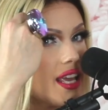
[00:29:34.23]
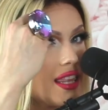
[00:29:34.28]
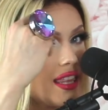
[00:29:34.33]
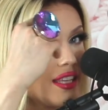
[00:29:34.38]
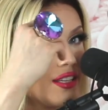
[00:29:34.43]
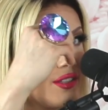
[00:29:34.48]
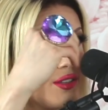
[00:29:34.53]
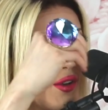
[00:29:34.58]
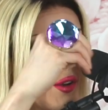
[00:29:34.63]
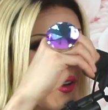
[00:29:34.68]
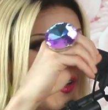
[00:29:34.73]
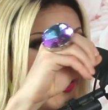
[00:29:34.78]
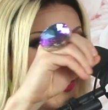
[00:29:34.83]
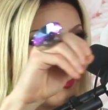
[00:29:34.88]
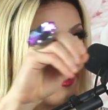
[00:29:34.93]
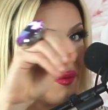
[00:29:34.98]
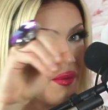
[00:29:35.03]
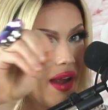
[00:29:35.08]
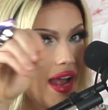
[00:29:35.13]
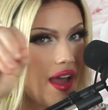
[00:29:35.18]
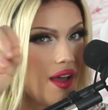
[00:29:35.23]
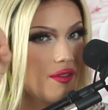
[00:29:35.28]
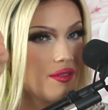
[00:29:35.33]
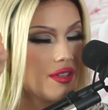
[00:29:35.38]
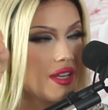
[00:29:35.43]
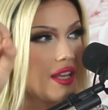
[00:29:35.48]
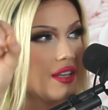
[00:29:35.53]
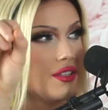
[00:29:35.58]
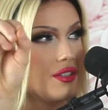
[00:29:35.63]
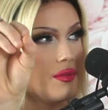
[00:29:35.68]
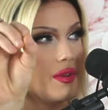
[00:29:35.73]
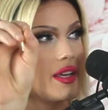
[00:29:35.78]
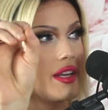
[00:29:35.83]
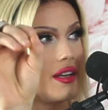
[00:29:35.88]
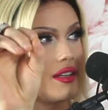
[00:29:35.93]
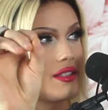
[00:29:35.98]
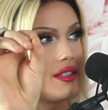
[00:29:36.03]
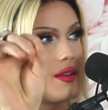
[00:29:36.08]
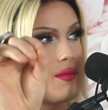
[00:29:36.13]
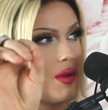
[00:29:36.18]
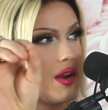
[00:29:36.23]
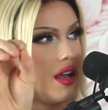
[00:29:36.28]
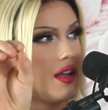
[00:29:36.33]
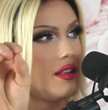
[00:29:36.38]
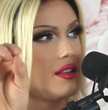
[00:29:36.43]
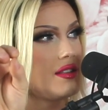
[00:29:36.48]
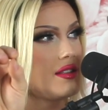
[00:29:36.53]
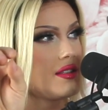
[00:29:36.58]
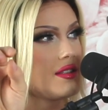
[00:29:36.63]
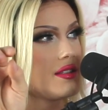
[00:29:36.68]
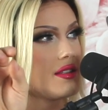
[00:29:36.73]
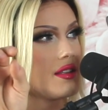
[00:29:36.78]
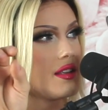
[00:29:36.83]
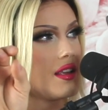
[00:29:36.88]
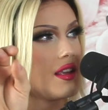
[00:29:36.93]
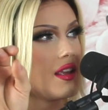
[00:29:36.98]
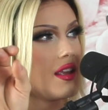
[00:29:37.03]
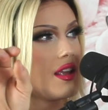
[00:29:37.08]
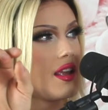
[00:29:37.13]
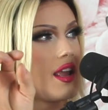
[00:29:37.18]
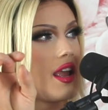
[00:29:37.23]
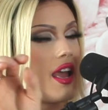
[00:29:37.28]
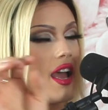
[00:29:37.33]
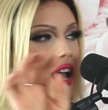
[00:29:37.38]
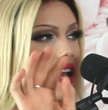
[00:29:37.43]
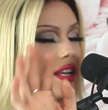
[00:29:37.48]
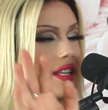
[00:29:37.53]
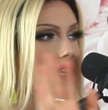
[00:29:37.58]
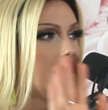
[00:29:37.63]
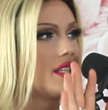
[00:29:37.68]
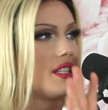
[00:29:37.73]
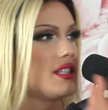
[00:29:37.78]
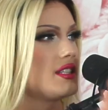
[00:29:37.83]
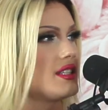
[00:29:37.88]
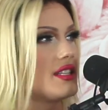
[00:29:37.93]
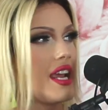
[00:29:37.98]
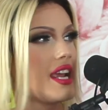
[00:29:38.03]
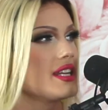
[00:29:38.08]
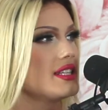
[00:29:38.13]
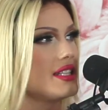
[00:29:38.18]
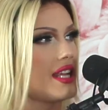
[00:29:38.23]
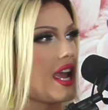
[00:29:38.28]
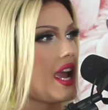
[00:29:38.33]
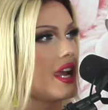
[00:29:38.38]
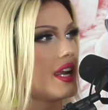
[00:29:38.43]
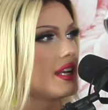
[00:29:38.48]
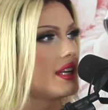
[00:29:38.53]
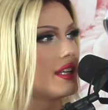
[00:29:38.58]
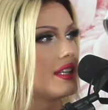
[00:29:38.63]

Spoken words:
than turning it around and doing it on someone else. It's just night and day.